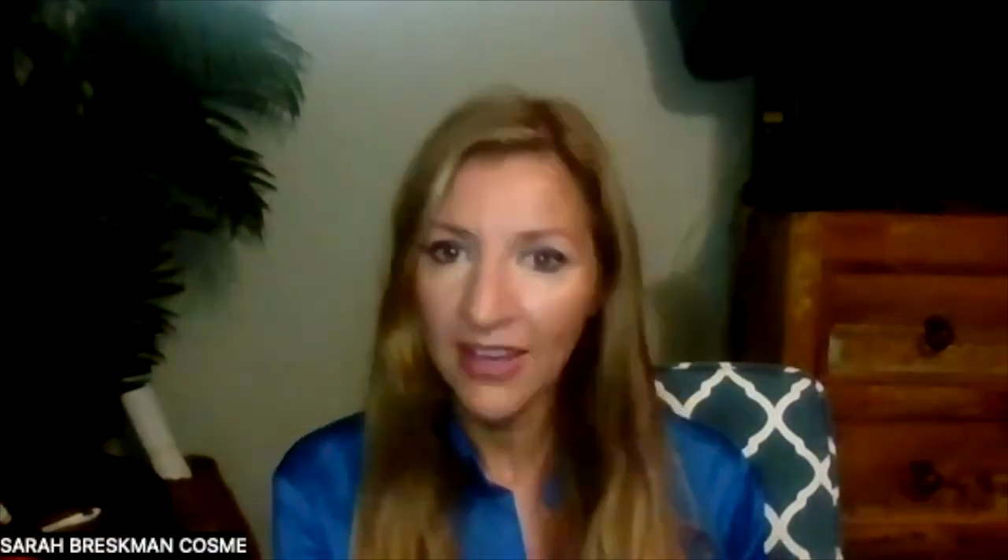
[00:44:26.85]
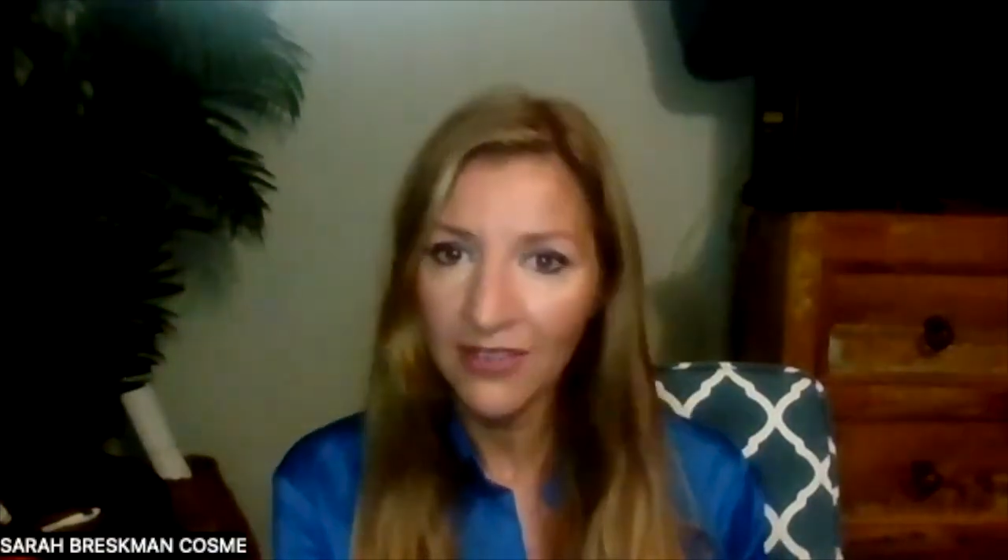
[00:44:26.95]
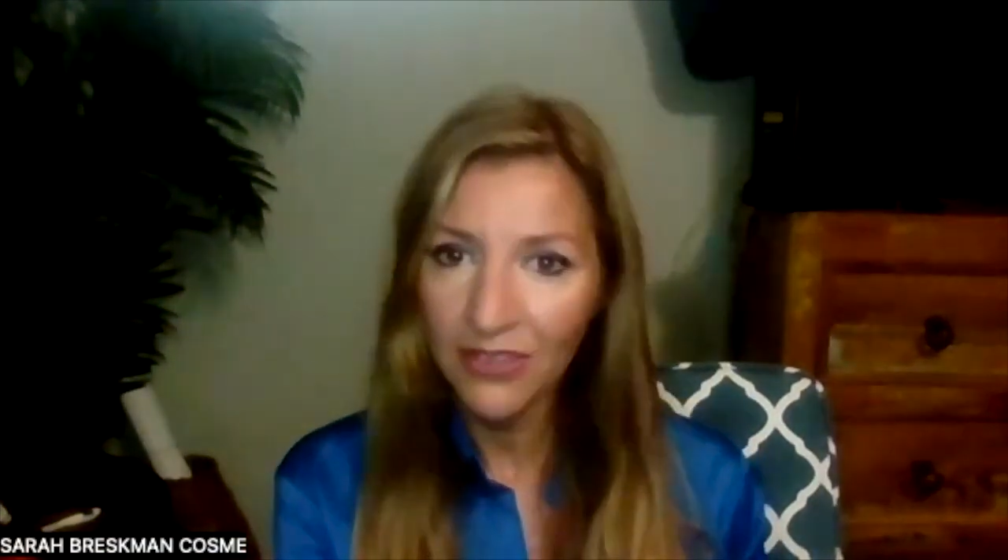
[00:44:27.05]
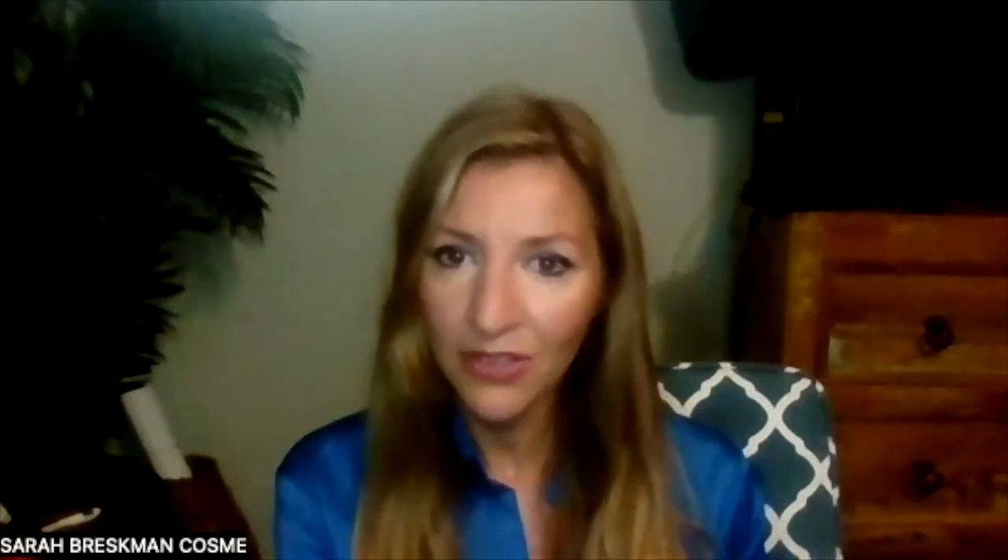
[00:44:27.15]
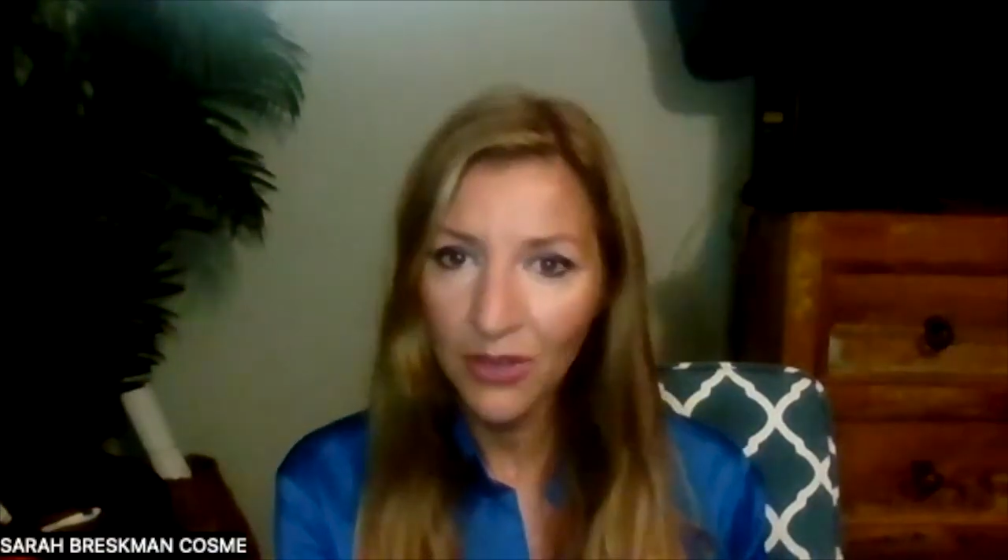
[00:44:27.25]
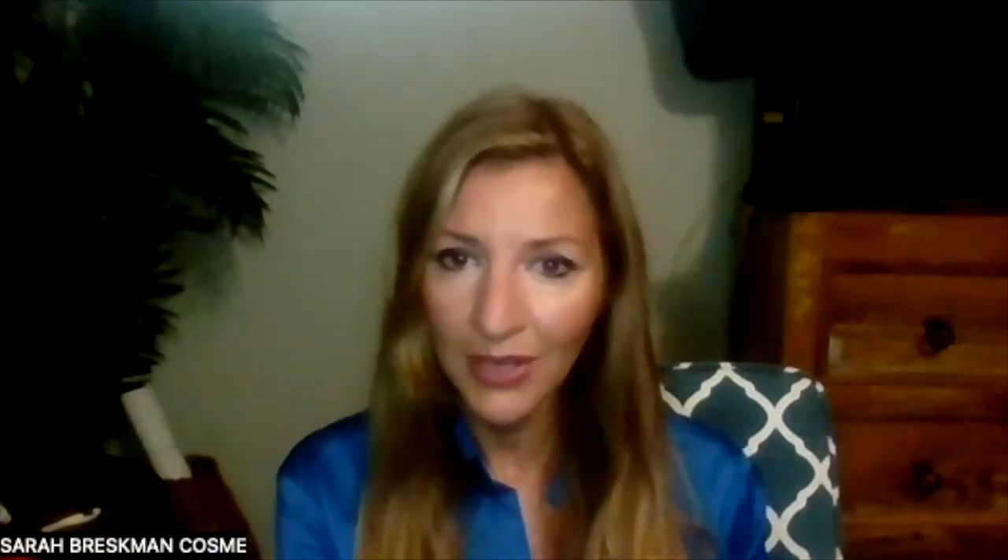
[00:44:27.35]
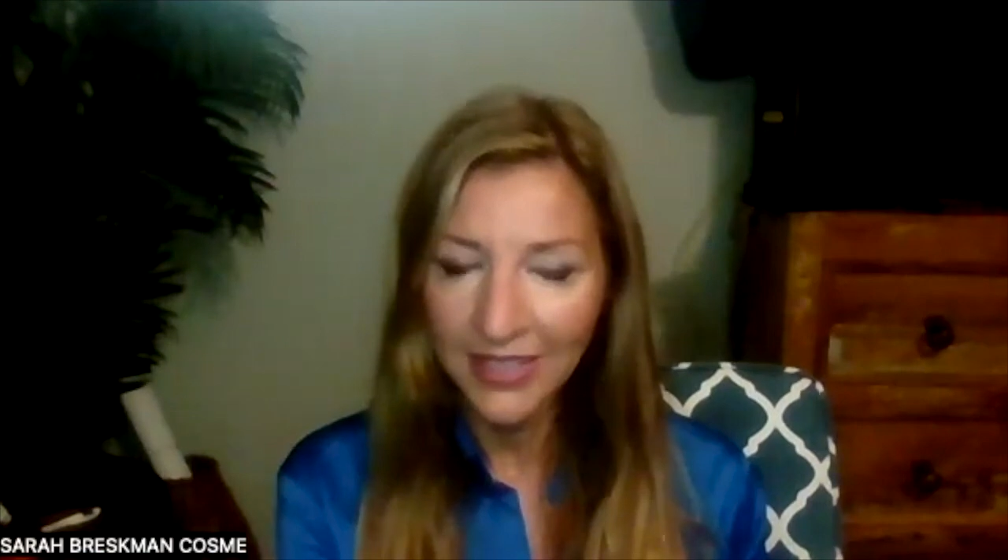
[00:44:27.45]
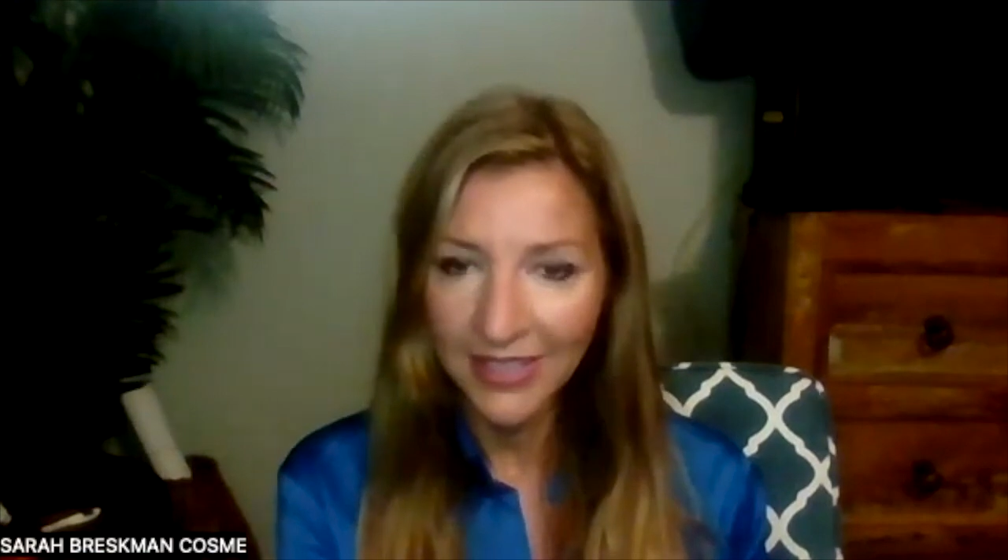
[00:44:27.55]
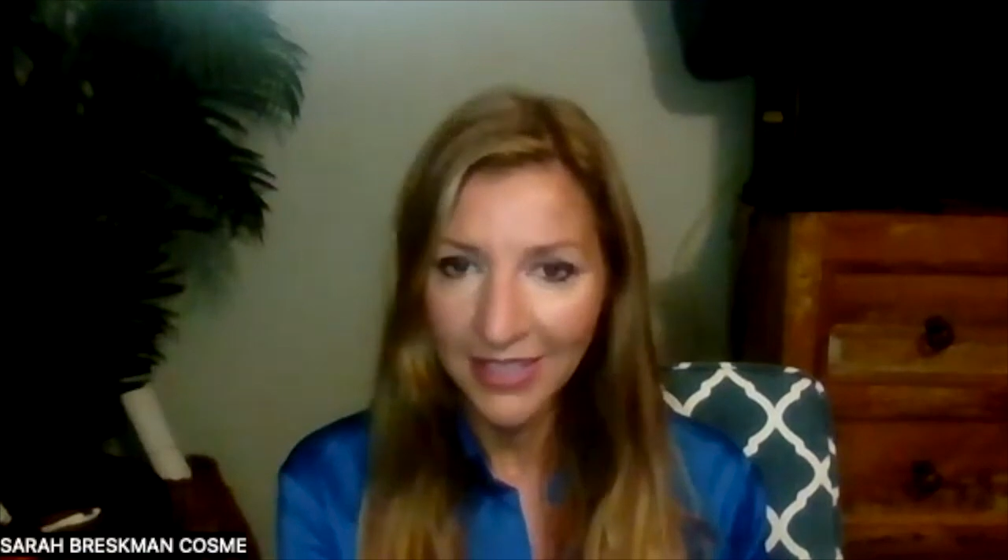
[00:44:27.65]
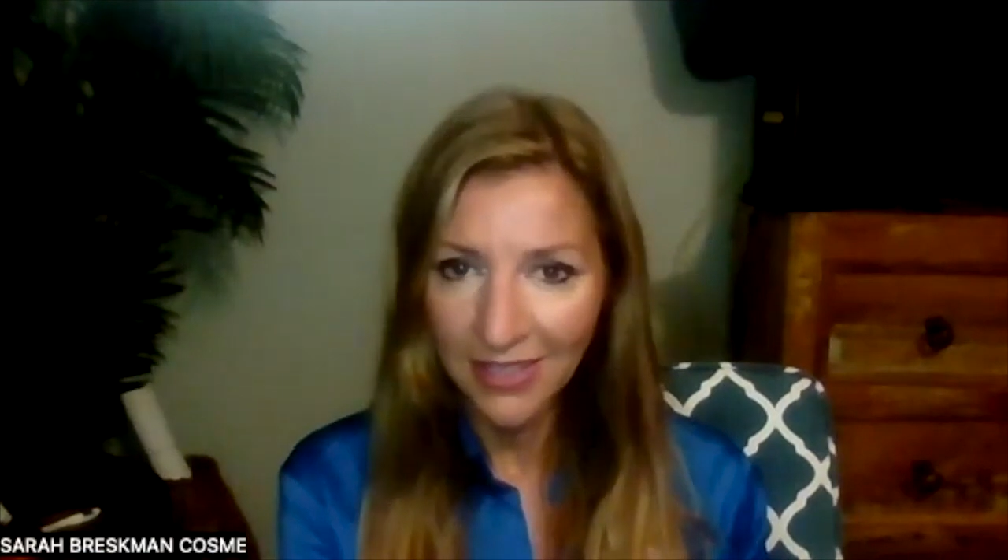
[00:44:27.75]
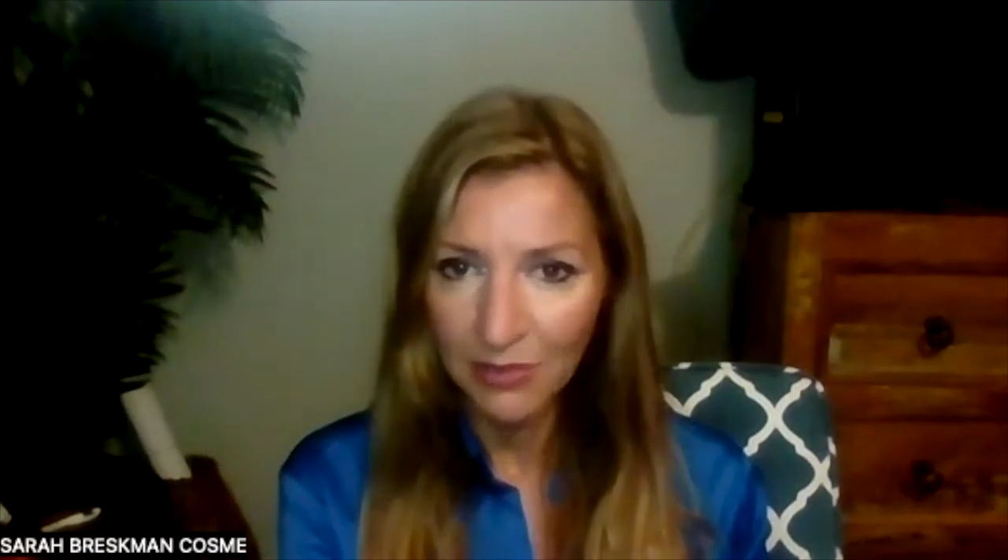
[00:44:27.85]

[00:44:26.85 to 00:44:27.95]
have no idea